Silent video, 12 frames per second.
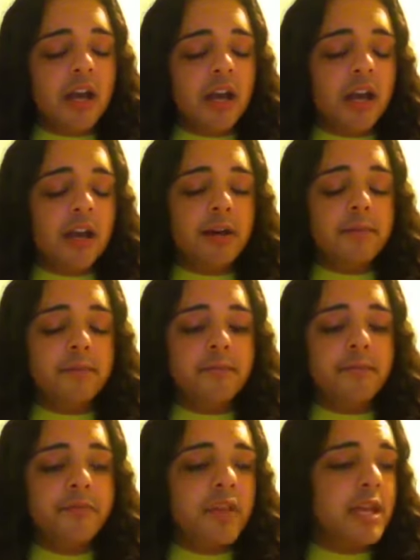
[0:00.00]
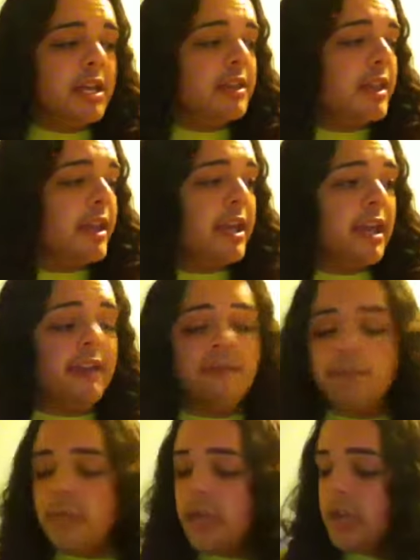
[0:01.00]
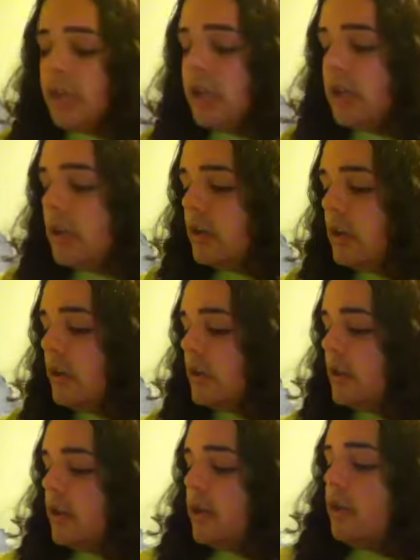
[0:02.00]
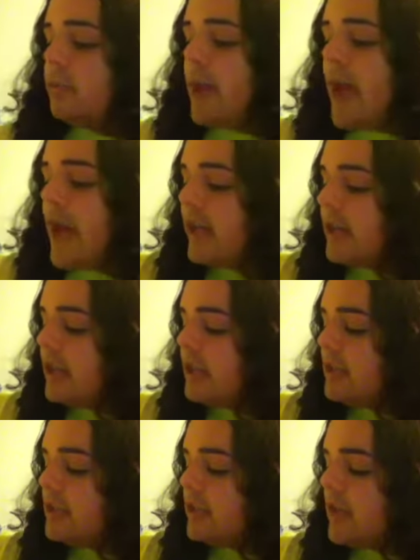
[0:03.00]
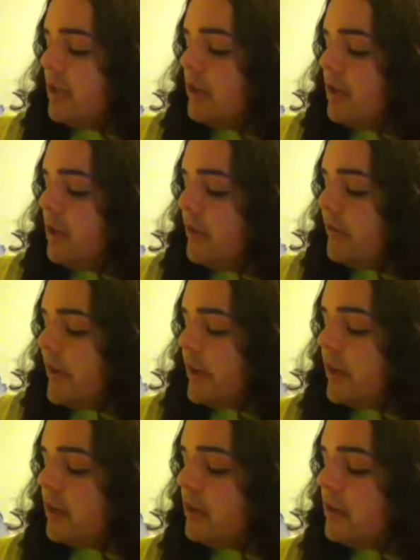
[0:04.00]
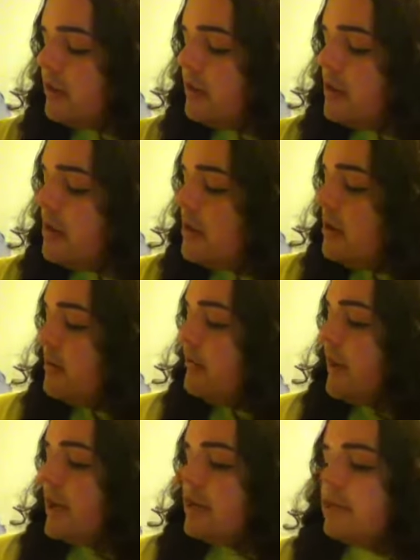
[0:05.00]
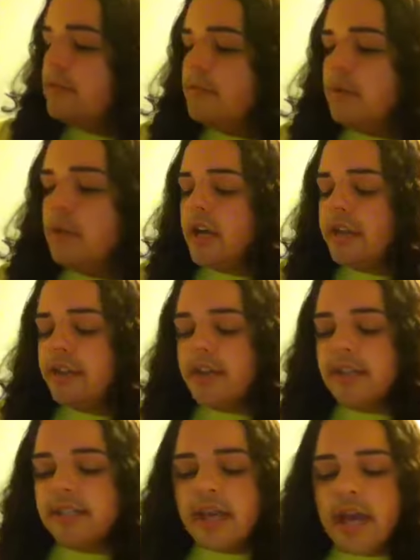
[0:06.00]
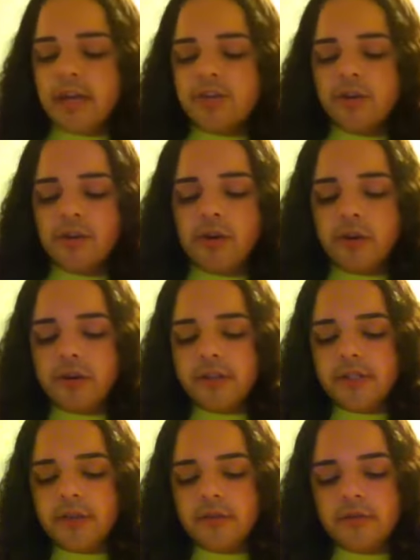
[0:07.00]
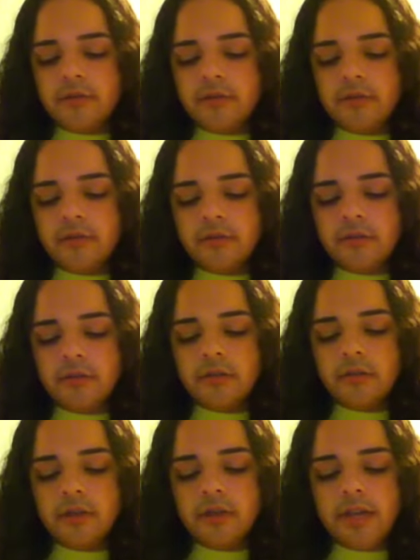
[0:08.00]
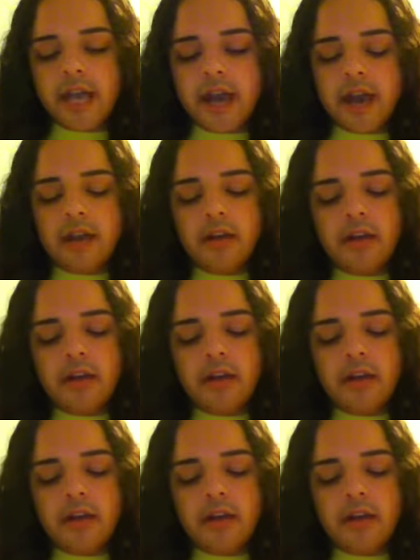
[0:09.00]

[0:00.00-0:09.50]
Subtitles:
They gave me little packets. I don't know if I can find them. I think it's hydrocortisone. Yeah.